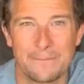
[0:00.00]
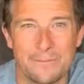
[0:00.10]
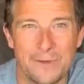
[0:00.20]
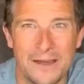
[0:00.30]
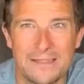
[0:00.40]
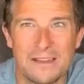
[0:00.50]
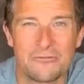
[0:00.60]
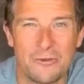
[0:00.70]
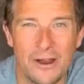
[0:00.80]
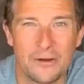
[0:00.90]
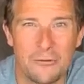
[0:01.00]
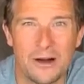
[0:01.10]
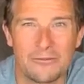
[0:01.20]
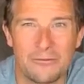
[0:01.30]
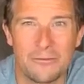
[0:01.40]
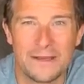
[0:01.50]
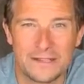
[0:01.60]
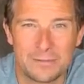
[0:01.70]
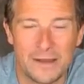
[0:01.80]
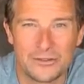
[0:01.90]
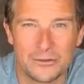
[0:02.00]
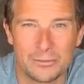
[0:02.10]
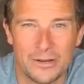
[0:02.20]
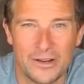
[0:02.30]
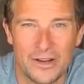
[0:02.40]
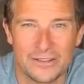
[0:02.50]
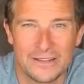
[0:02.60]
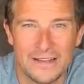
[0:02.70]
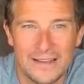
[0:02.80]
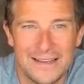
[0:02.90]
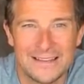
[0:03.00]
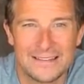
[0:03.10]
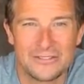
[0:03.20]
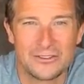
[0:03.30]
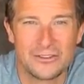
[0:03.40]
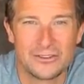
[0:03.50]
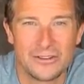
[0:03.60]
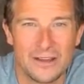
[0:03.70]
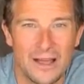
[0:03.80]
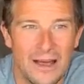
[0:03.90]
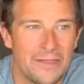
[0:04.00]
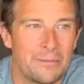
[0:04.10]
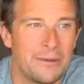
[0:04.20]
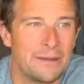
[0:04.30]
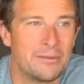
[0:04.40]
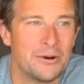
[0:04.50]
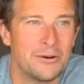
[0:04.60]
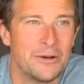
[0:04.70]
But I think Running Wild for me is special because it's introducing other people